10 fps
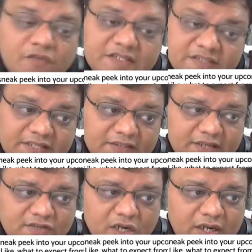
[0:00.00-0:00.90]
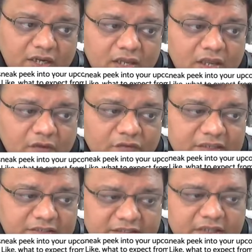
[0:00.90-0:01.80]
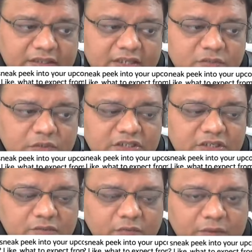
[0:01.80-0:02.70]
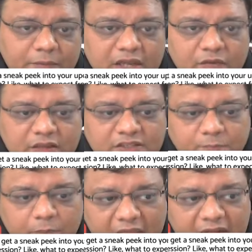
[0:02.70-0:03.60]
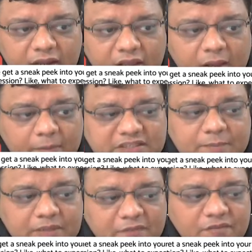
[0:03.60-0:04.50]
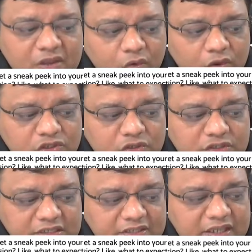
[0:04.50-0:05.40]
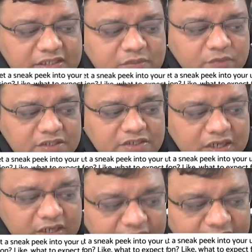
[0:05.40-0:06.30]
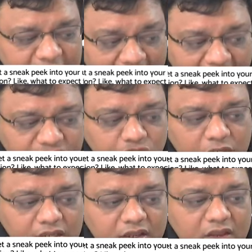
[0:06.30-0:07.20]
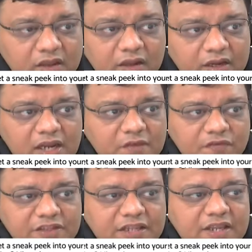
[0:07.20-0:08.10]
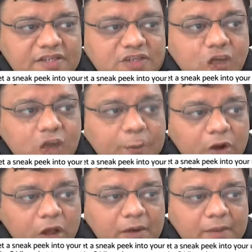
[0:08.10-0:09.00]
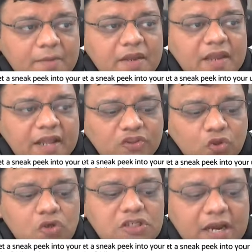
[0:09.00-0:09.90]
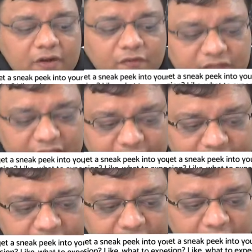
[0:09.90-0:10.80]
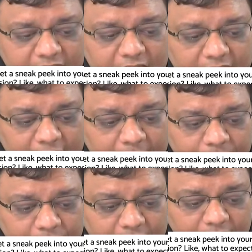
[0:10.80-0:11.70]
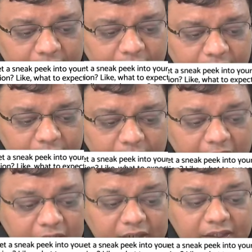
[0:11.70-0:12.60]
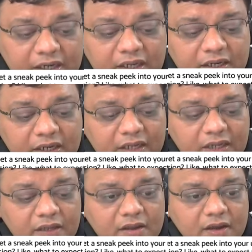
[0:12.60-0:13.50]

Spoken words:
we see things, right? We see things which is we believe is bad, but sometimes we also see things which is actually really we think is not a problem. And those kind of things are really